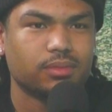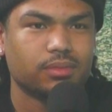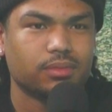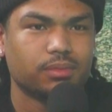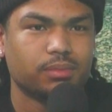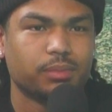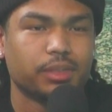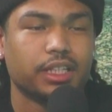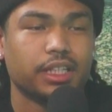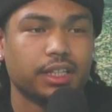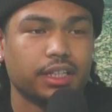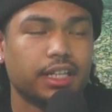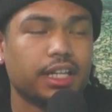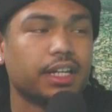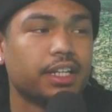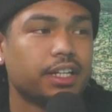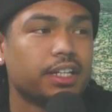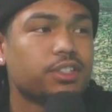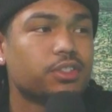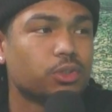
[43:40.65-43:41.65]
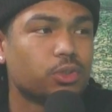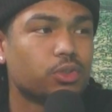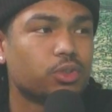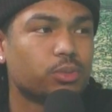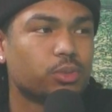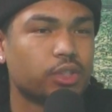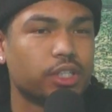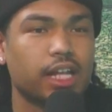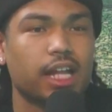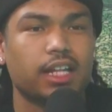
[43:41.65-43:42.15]
But it is
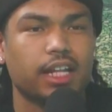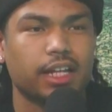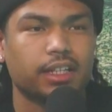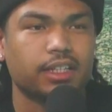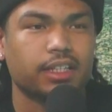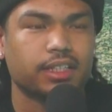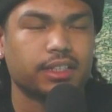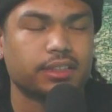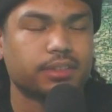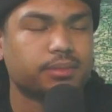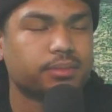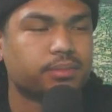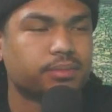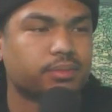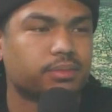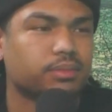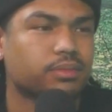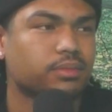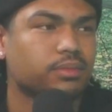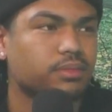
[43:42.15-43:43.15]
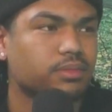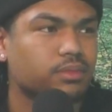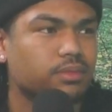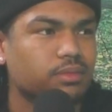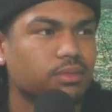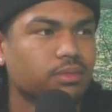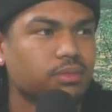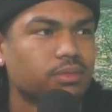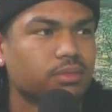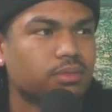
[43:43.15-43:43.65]
usable, and I like that.
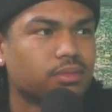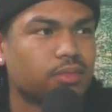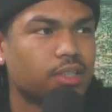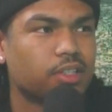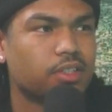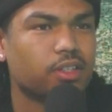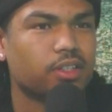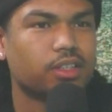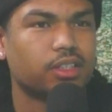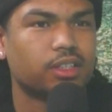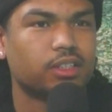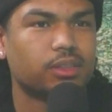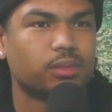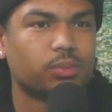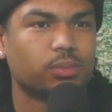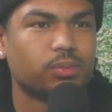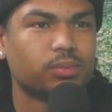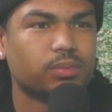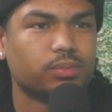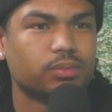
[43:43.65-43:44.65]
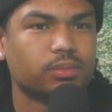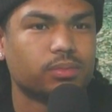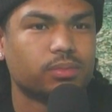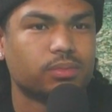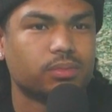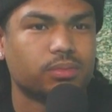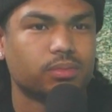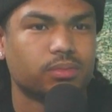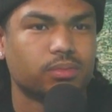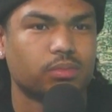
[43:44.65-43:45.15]
That's the
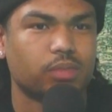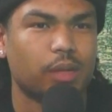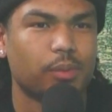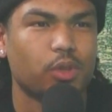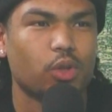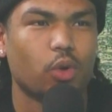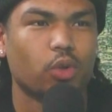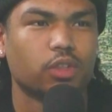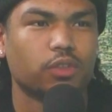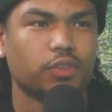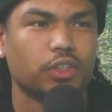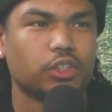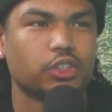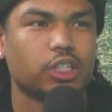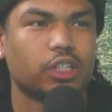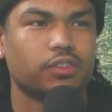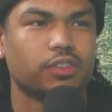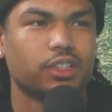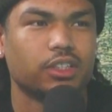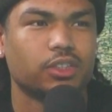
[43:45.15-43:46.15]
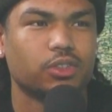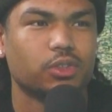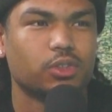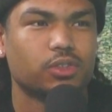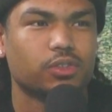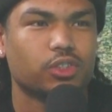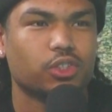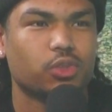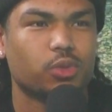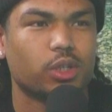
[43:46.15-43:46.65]
probably the only feature I really use
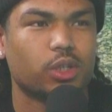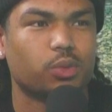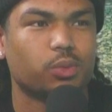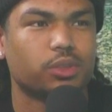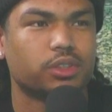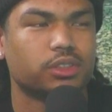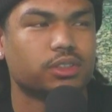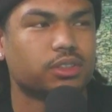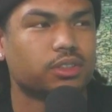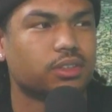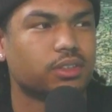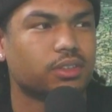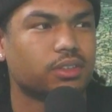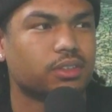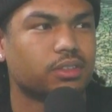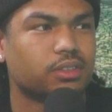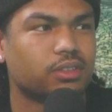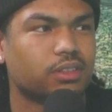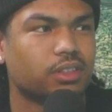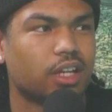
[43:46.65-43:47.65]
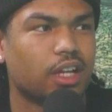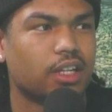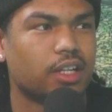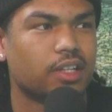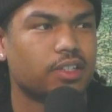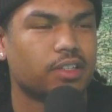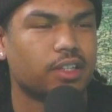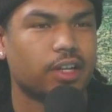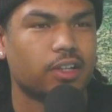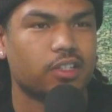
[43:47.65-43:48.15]
for 21,
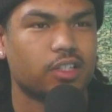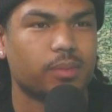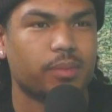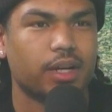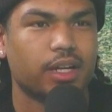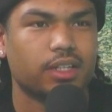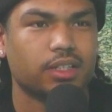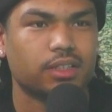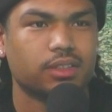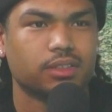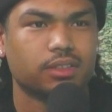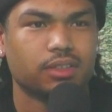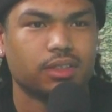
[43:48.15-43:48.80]
unless like somebody.